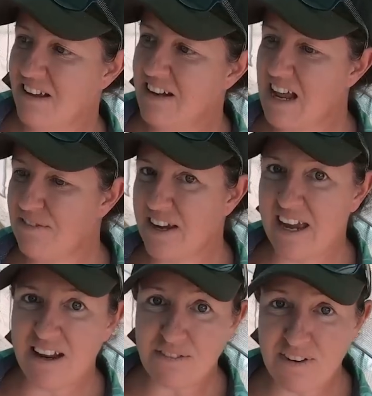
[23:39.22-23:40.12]

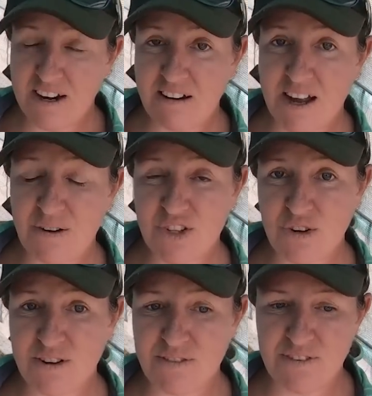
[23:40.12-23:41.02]
navigate and figure out
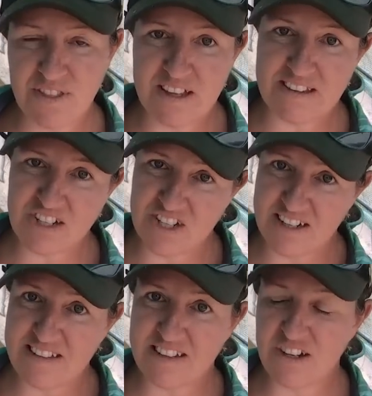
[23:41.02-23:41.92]
sort of the things that she
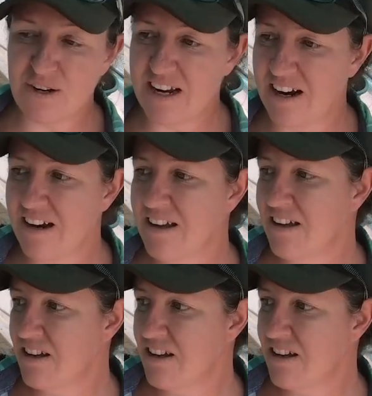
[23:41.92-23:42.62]
needs to do here.